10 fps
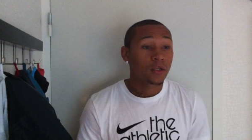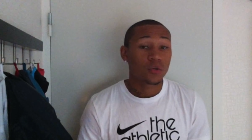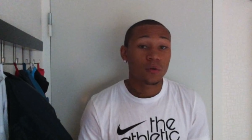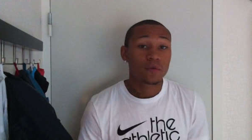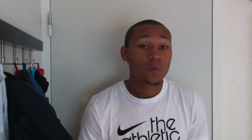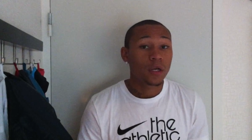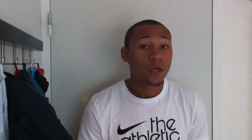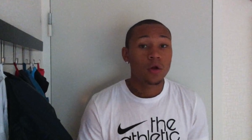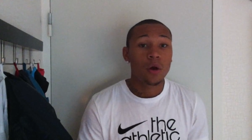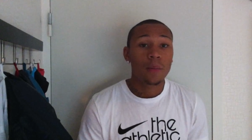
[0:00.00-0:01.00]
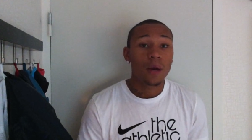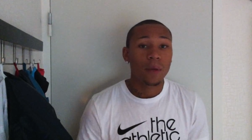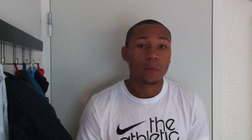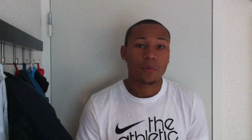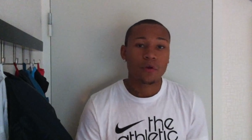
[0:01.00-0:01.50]
So if you want to know about
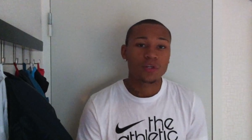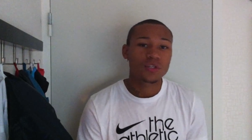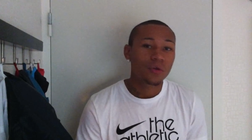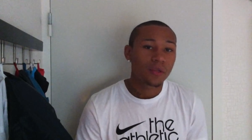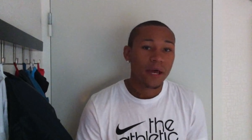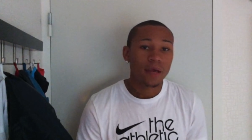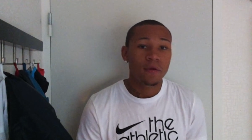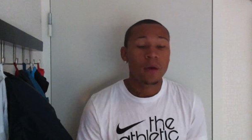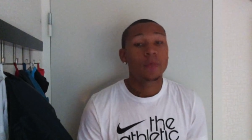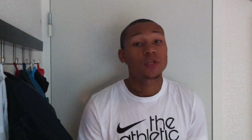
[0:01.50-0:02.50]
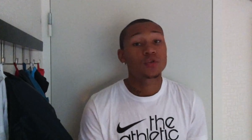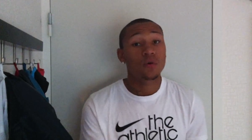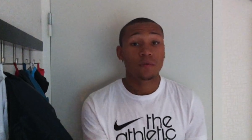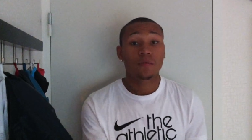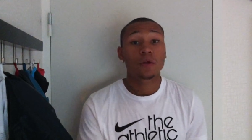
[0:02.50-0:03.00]
my personal life, make
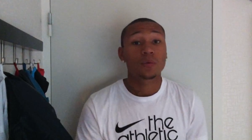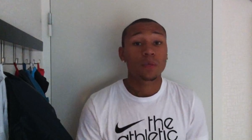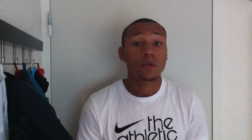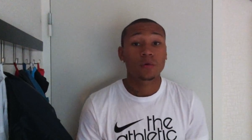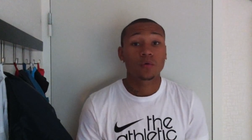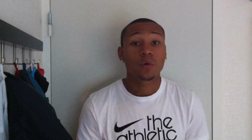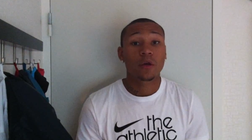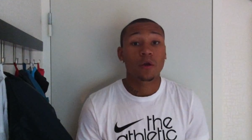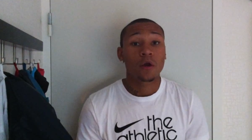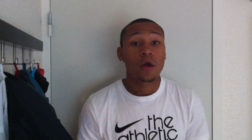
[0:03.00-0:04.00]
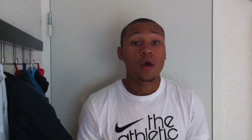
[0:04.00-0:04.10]
sure you follow me on Twitter